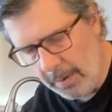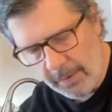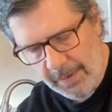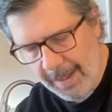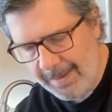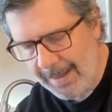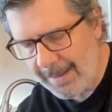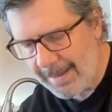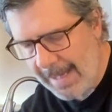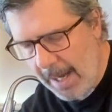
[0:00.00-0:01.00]
So that's an
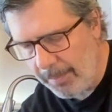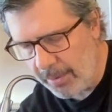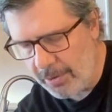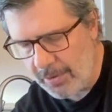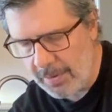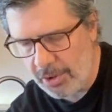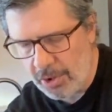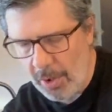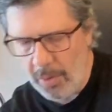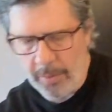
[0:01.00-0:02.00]
example just to
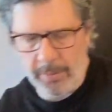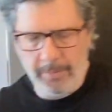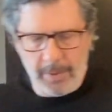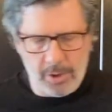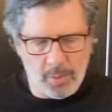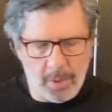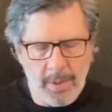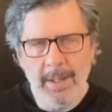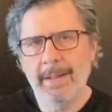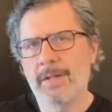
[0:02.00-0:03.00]
show the visual,
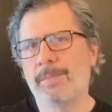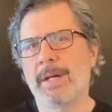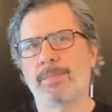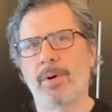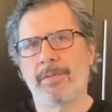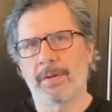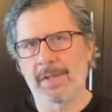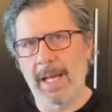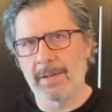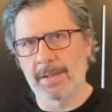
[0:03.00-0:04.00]
and this makes perfect
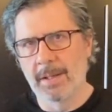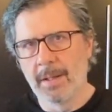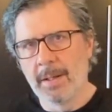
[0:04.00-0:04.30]
sense.